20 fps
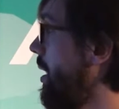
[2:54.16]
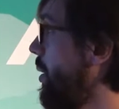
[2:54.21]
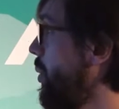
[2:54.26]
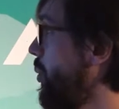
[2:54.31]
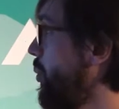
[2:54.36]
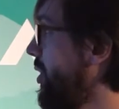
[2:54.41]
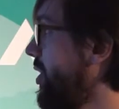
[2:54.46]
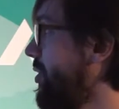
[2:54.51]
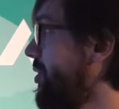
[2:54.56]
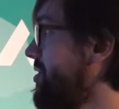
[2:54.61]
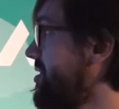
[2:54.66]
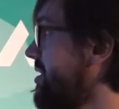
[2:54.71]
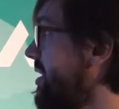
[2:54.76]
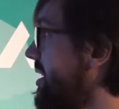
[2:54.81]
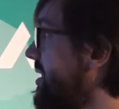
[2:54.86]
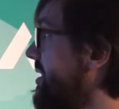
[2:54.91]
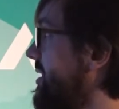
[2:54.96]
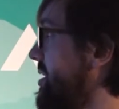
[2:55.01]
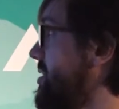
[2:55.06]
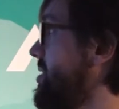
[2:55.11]
We are using
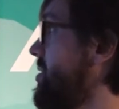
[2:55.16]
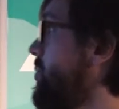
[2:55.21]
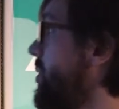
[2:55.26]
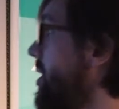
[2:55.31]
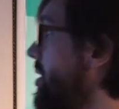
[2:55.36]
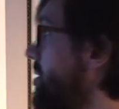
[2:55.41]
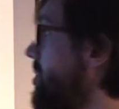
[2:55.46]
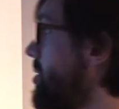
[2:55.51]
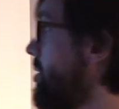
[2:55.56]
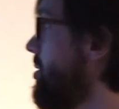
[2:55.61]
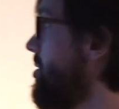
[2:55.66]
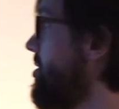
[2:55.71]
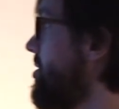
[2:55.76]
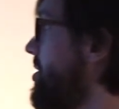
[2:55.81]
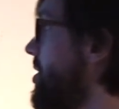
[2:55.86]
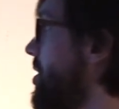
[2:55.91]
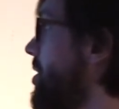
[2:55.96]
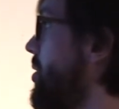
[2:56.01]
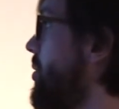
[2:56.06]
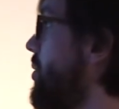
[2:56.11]
TestRail tools,
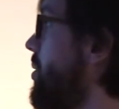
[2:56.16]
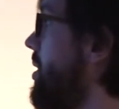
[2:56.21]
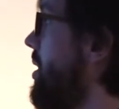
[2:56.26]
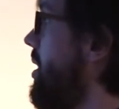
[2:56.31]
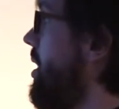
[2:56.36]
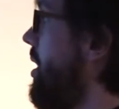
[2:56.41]
so